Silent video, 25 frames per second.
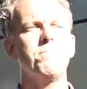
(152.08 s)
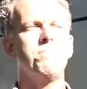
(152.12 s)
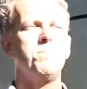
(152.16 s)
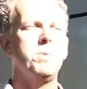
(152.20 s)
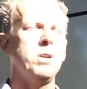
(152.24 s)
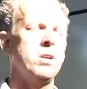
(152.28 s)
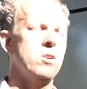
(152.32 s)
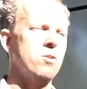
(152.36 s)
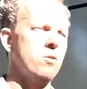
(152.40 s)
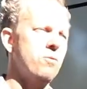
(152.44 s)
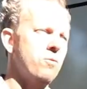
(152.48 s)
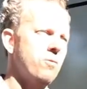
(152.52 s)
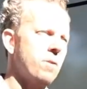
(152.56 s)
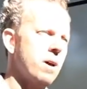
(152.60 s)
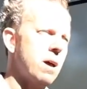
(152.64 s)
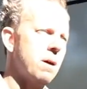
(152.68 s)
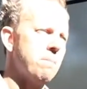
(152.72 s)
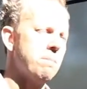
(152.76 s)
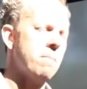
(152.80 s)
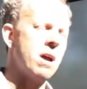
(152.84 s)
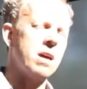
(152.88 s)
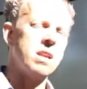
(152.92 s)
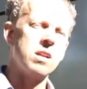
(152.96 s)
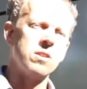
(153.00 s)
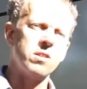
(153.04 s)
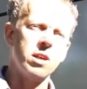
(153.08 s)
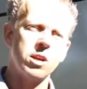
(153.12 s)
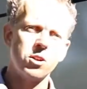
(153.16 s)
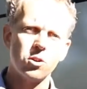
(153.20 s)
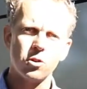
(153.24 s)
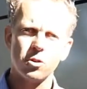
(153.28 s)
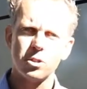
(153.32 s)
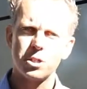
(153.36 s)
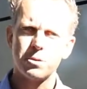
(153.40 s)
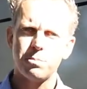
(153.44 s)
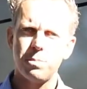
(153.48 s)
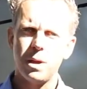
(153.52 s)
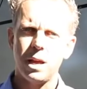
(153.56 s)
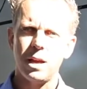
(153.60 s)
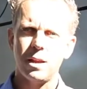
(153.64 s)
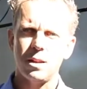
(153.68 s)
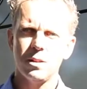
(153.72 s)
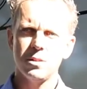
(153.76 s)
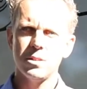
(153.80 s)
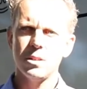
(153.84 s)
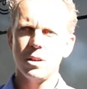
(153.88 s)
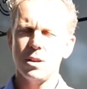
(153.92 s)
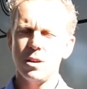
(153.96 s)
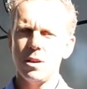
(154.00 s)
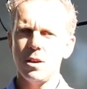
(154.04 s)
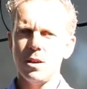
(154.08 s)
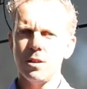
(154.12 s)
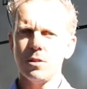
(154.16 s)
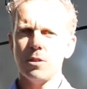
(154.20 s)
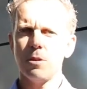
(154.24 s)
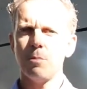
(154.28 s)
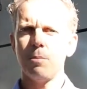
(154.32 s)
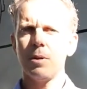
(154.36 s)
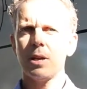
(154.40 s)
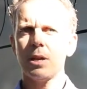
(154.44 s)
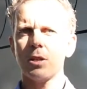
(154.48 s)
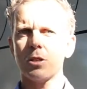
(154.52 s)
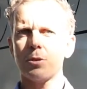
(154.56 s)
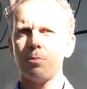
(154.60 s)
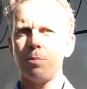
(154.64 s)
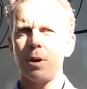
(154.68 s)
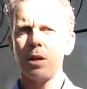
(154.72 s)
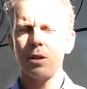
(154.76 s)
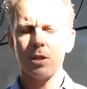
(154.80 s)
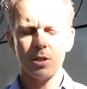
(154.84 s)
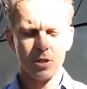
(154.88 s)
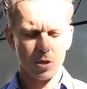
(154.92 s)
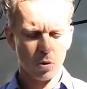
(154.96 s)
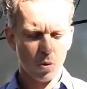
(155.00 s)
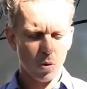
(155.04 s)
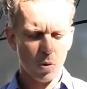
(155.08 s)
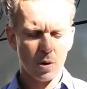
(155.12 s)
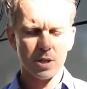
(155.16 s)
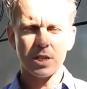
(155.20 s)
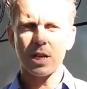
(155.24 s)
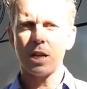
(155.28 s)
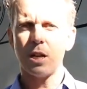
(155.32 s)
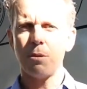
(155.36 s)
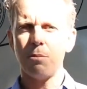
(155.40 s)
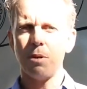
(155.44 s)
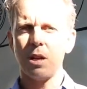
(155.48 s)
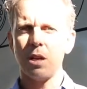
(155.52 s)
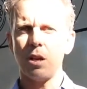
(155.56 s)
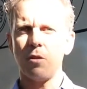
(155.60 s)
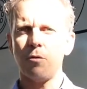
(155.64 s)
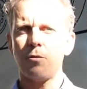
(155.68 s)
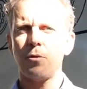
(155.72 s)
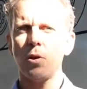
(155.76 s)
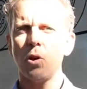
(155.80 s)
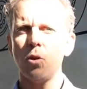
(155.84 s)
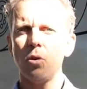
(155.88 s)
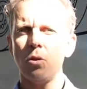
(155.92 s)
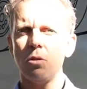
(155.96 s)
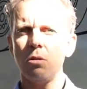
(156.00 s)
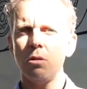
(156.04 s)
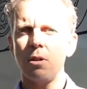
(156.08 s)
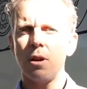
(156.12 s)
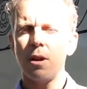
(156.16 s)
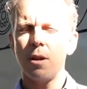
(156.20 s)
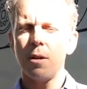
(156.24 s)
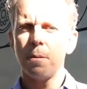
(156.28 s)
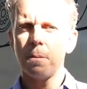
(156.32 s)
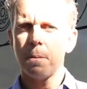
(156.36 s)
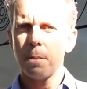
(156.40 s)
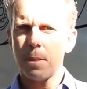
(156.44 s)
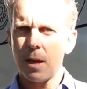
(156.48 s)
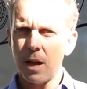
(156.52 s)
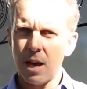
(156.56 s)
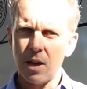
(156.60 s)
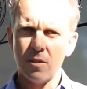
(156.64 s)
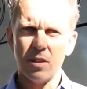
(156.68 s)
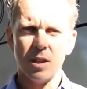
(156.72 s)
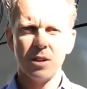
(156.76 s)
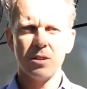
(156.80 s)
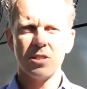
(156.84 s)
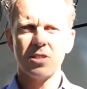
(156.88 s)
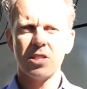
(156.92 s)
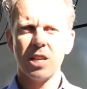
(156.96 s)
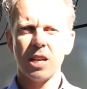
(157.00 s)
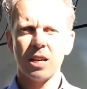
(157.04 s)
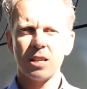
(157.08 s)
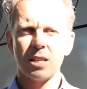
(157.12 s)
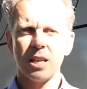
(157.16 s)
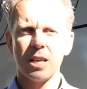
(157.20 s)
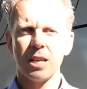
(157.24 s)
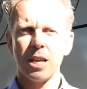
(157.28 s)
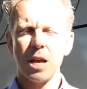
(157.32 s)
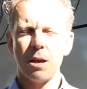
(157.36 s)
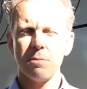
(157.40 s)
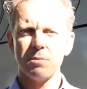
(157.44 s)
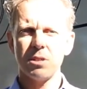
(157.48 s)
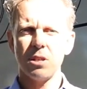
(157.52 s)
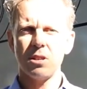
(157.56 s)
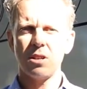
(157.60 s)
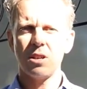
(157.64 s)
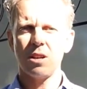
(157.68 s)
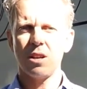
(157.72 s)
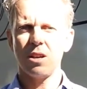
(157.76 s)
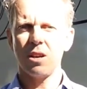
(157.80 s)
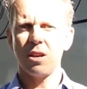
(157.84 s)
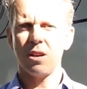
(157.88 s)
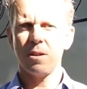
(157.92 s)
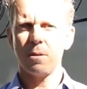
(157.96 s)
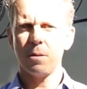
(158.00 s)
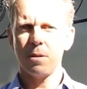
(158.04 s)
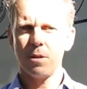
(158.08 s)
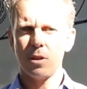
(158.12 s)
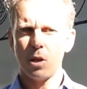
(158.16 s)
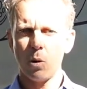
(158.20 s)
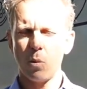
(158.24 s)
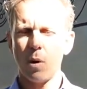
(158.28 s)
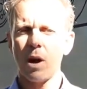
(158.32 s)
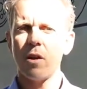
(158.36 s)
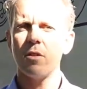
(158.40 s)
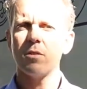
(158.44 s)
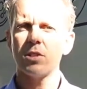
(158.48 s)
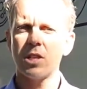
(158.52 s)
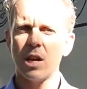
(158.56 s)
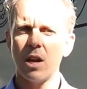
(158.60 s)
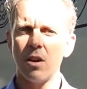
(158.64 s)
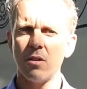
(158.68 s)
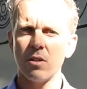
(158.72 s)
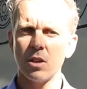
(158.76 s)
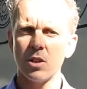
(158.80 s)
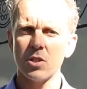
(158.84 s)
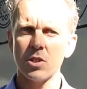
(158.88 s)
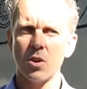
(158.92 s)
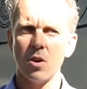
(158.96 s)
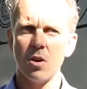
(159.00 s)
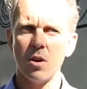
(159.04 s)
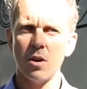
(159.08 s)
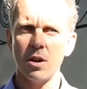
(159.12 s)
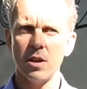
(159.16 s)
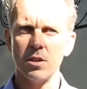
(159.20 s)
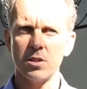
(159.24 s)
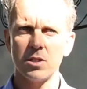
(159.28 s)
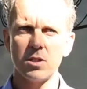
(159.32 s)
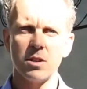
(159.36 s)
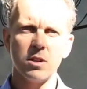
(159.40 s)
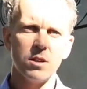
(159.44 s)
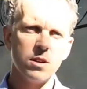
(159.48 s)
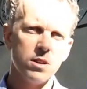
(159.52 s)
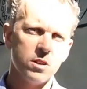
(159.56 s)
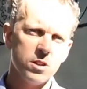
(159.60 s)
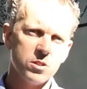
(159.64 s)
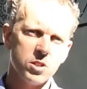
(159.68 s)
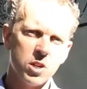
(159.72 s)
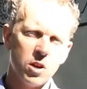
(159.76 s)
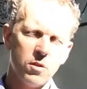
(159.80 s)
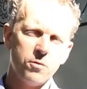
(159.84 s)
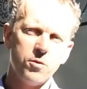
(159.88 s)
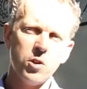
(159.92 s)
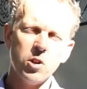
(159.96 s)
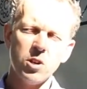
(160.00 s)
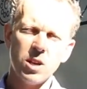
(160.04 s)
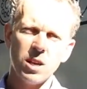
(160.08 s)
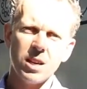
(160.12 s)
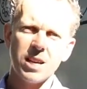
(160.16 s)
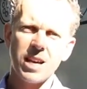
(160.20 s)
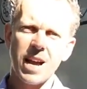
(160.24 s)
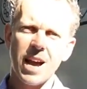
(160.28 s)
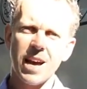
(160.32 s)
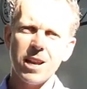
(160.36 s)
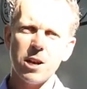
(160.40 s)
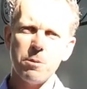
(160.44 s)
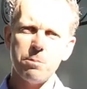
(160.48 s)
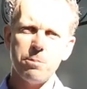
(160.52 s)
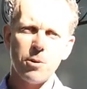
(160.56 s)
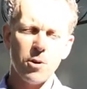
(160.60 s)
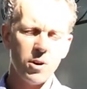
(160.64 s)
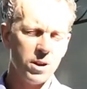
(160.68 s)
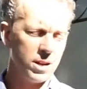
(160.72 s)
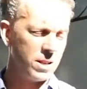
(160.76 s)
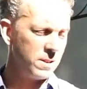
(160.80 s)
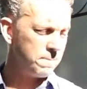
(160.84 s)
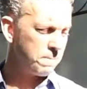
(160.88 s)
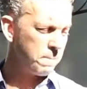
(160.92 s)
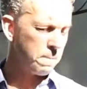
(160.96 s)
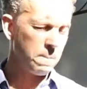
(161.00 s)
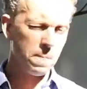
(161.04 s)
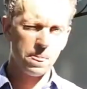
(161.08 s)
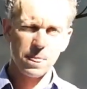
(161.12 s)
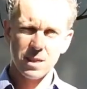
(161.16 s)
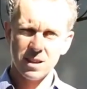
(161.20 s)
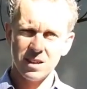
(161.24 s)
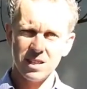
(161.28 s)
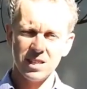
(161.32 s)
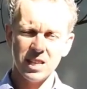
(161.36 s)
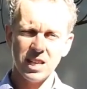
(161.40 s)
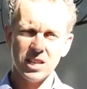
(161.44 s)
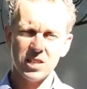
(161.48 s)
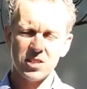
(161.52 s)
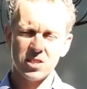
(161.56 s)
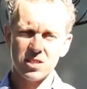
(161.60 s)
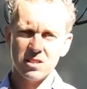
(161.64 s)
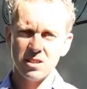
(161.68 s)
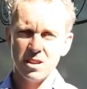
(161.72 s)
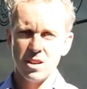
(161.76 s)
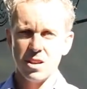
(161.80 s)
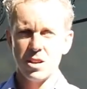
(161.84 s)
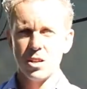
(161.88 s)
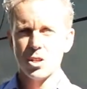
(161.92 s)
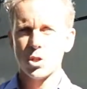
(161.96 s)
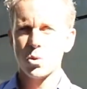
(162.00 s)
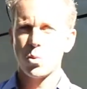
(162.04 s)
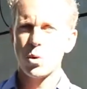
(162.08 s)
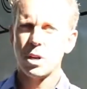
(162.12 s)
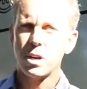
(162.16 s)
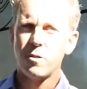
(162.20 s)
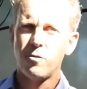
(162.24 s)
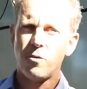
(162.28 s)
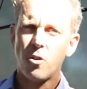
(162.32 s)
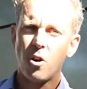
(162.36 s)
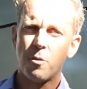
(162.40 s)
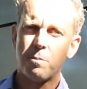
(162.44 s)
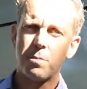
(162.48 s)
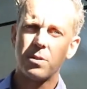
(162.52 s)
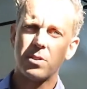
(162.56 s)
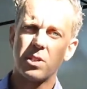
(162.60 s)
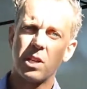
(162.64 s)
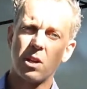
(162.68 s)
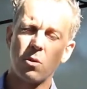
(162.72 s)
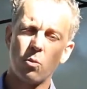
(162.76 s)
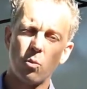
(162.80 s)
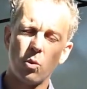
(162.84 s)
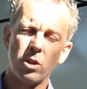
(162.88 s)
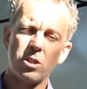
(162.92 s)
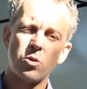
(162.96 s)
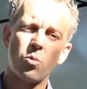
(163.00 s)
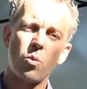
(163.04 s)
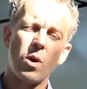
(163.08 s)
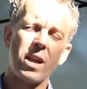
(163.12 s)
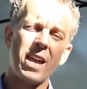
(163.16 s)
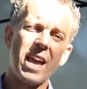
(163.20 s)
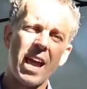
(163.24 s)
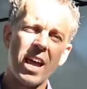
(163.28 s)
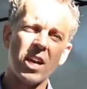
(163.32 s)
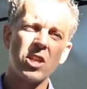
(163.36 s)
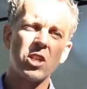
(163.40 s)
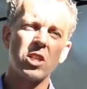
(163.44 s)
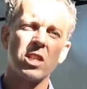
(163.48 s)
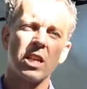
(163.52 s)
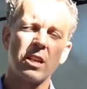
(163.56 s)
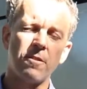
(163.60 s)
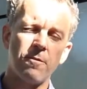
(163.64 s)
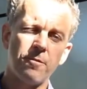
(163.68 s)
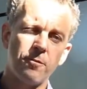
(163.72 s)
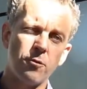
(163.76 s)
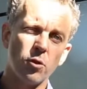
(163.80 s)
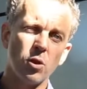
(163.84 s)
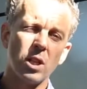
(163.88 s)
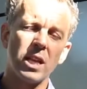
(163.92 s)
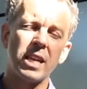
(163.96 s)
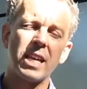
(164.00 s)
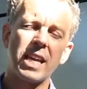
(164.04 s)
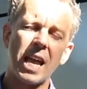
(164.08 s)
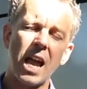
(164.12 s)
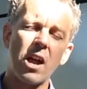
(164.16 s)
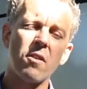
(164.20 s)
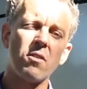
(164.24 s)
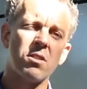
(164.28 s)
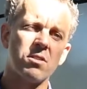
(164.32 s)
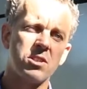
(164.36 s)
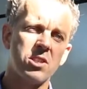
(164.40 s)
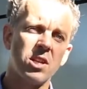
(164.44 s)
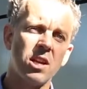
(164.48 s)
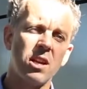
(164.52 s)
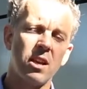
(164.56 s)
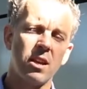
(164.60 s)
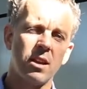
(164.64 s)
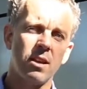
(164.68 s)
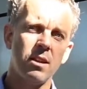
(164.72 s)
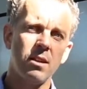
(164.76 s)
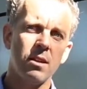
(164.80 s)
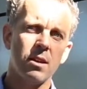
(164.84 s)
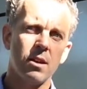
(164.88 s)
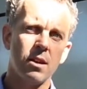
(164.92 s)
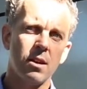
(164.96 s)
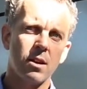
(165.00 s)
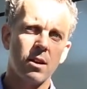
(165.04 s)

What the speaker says: bit of money that you spend, the biggest spenders are always going to be your fuel, and then secondly comes in your wear and tear on your tyres. So if you can cut it by at least 25%, which we actually fully guarantee,